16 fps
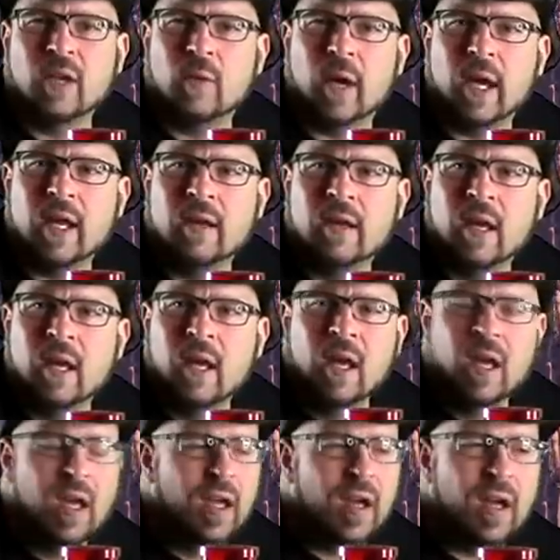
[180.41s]
weight.
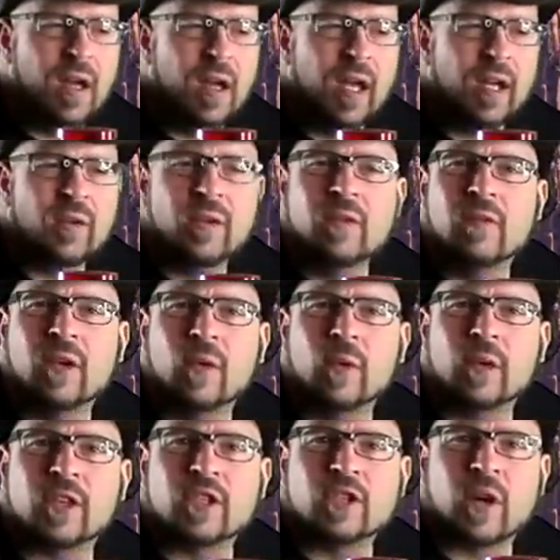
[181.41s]
I don't even know
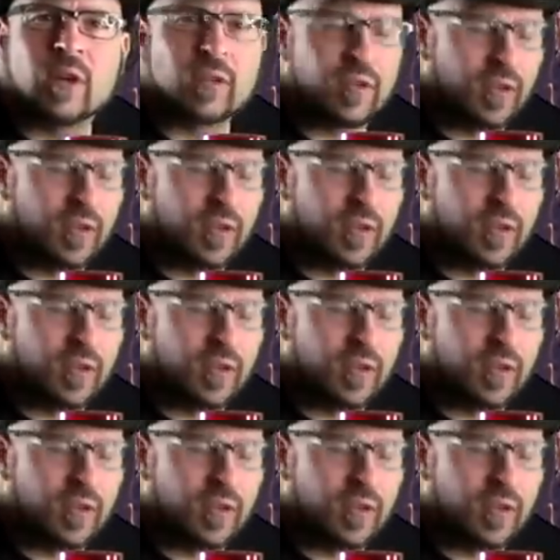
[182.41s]
what the charts are